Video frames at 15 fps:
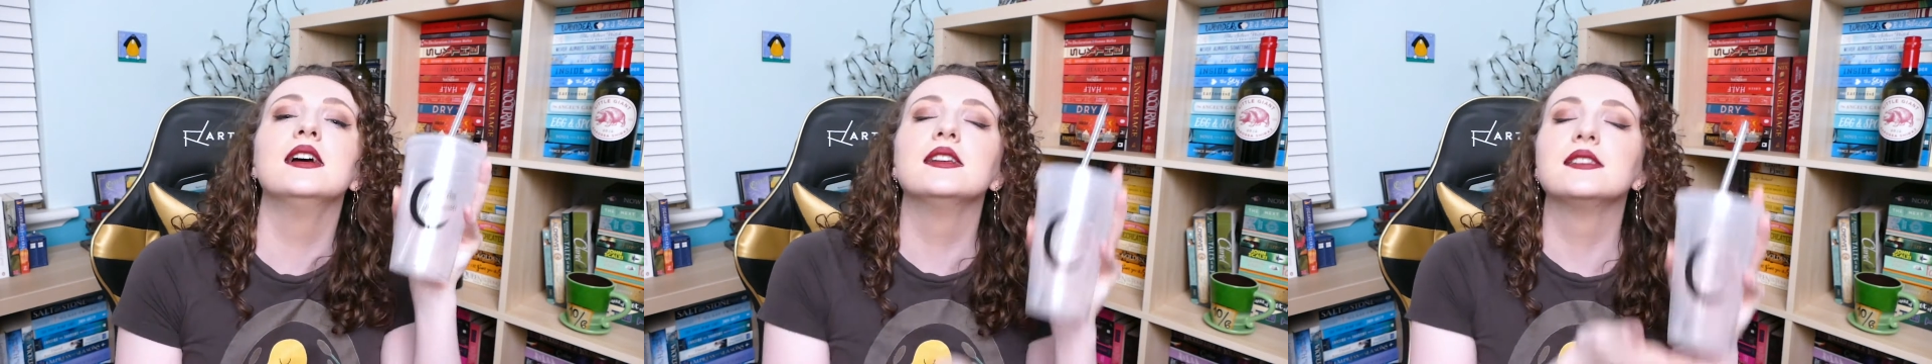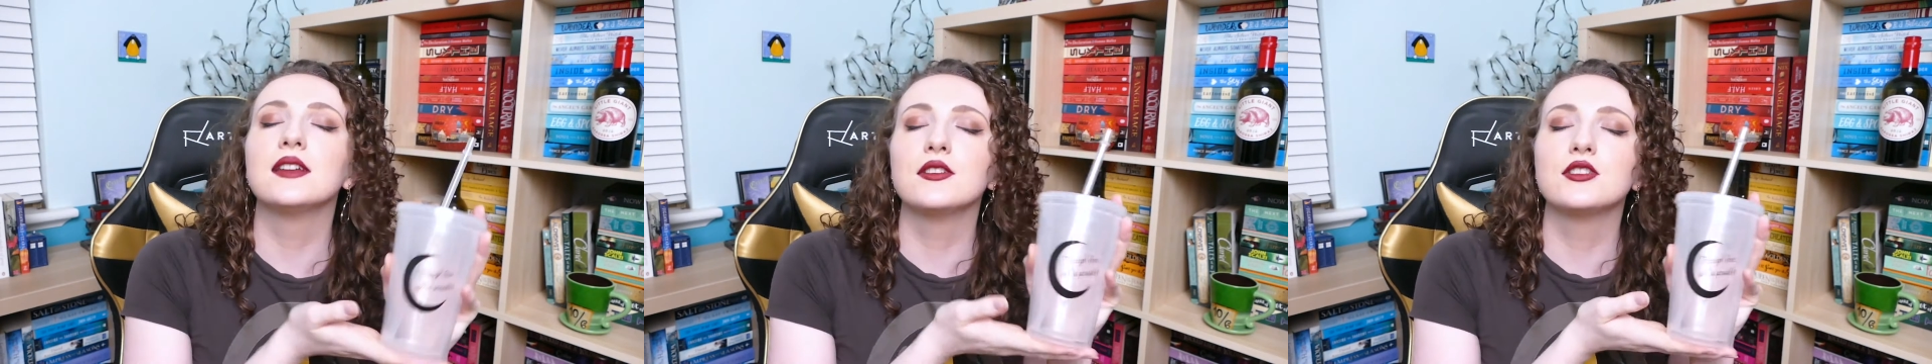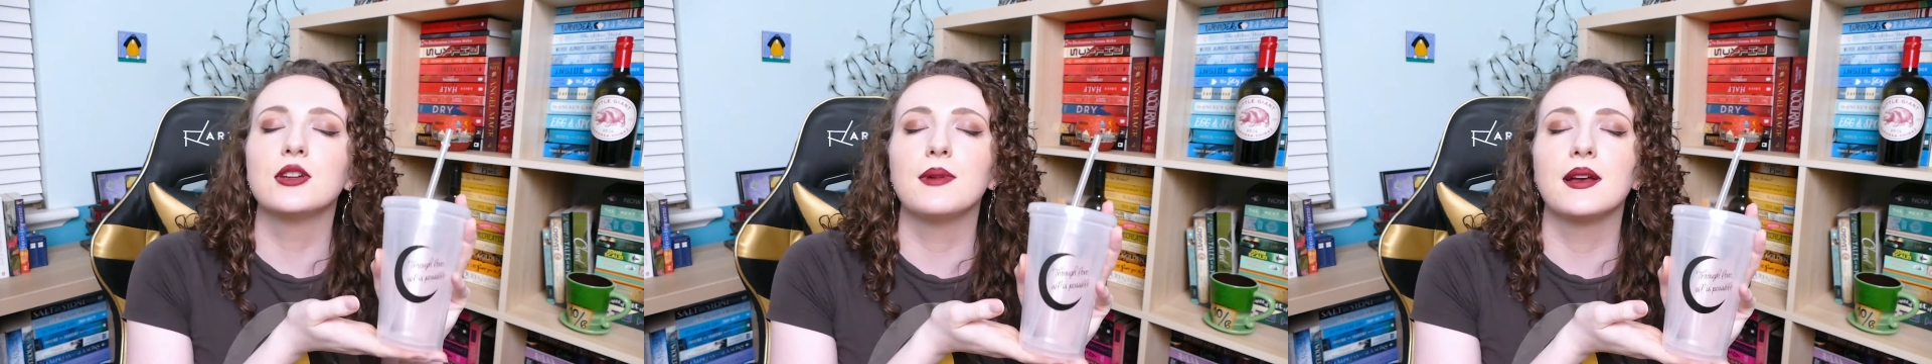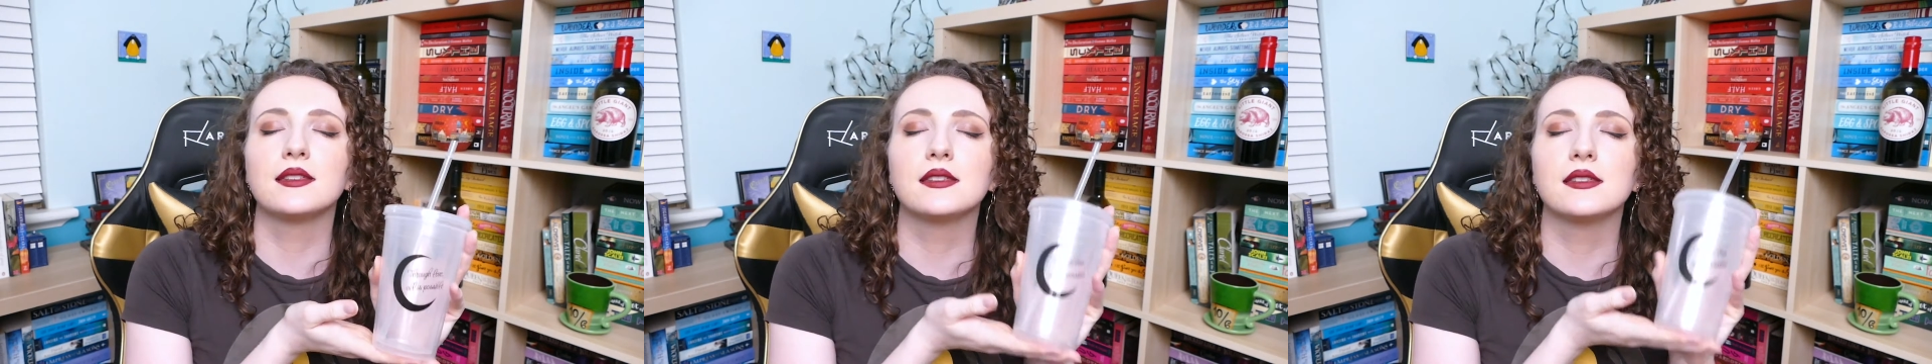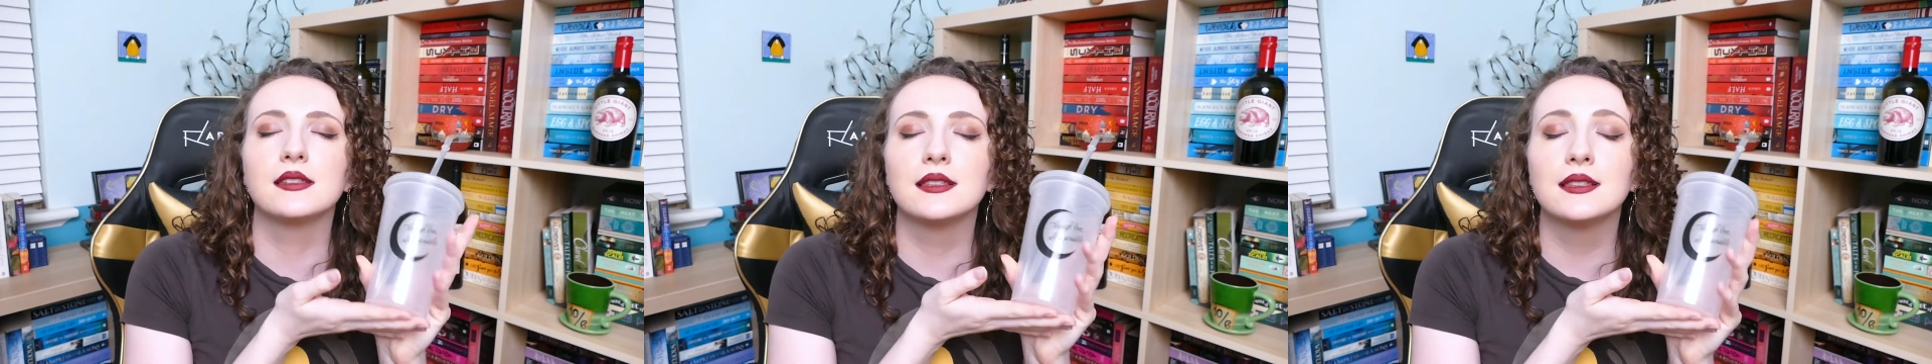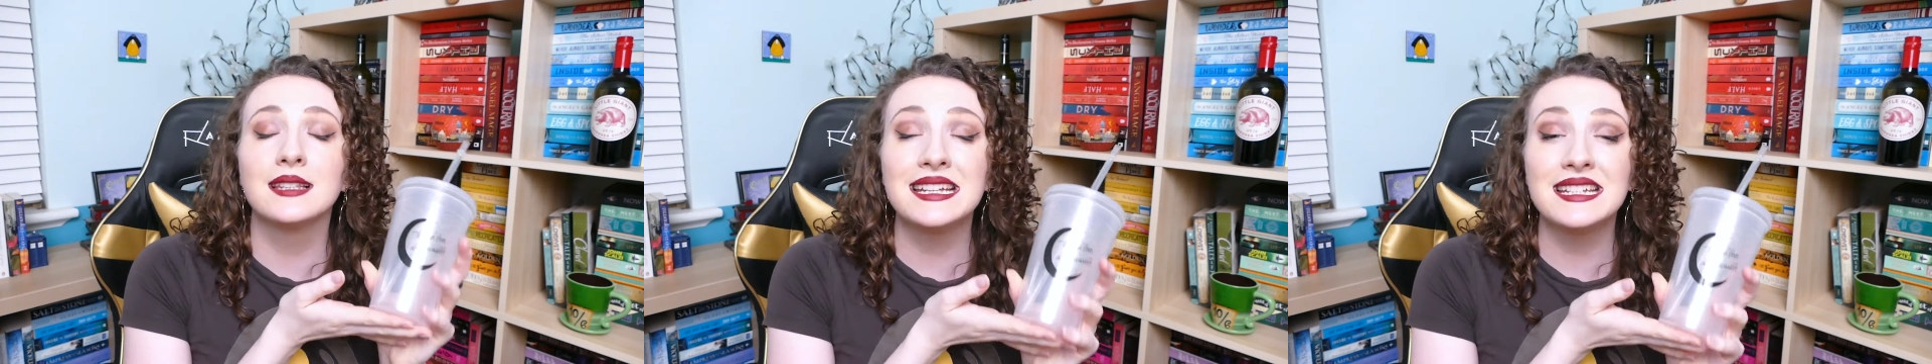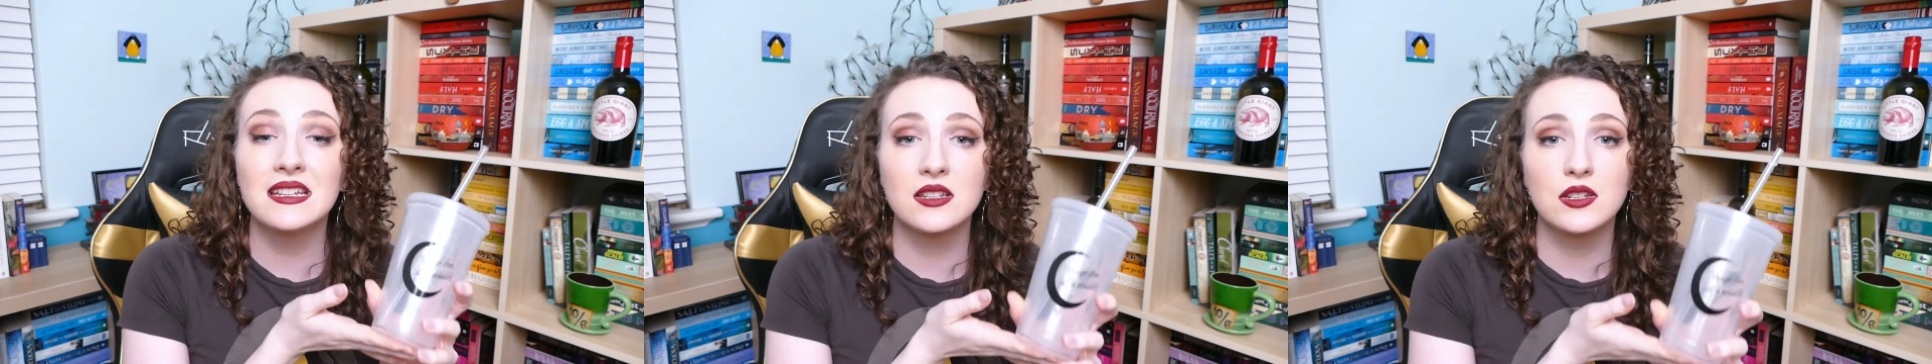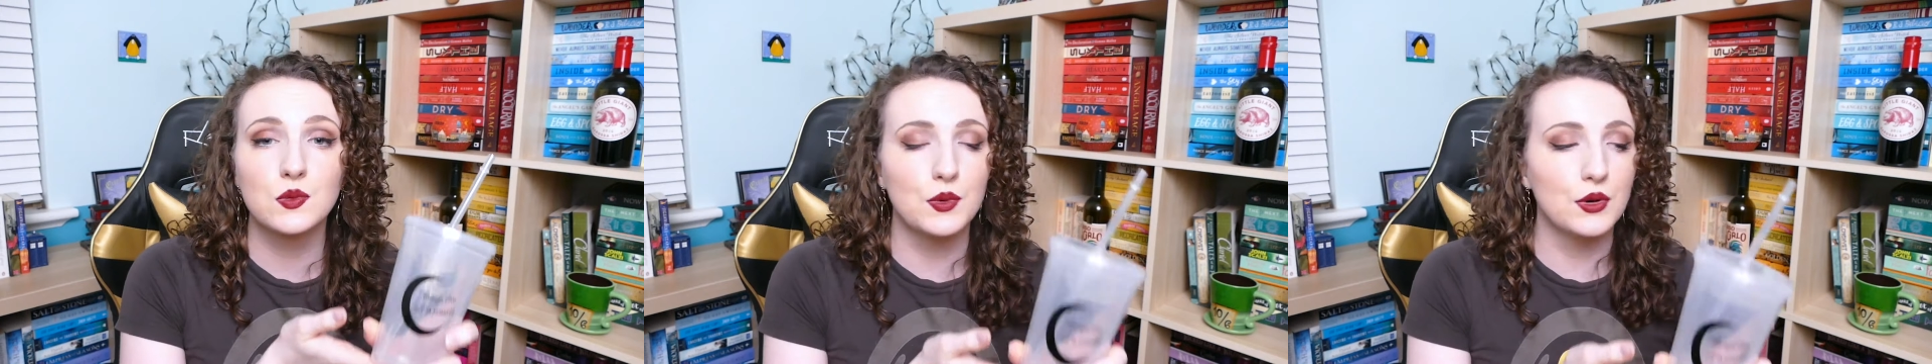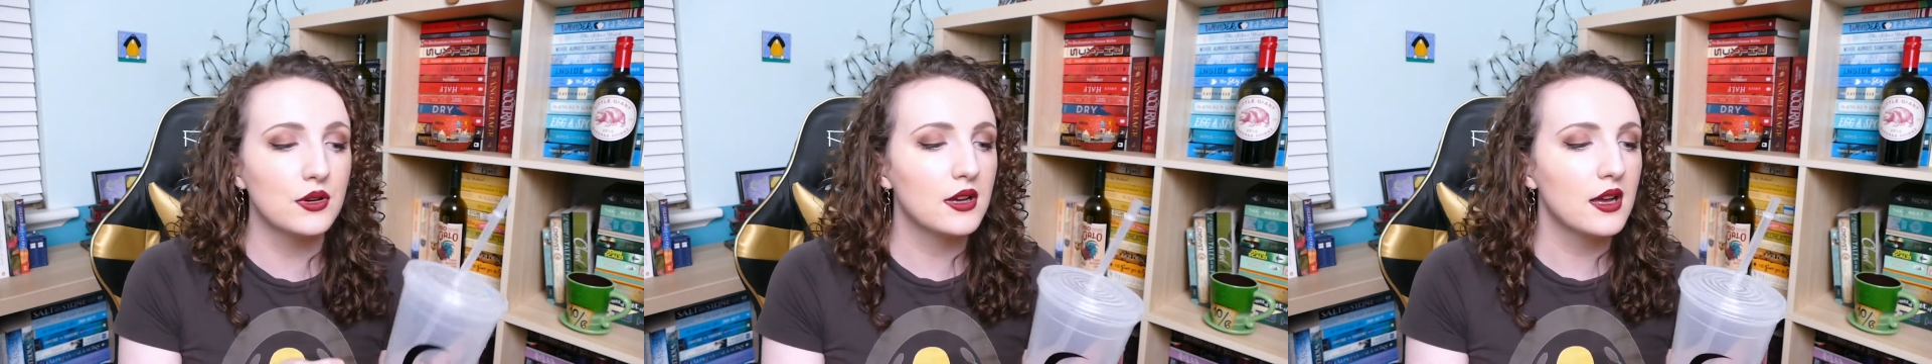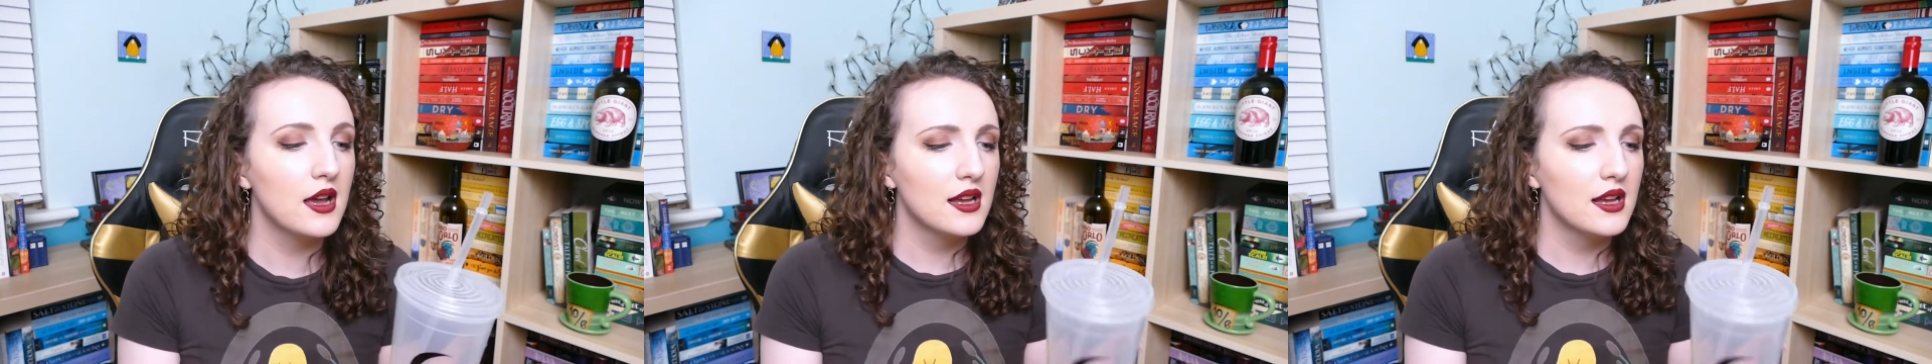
Sarah J Maas's latest book.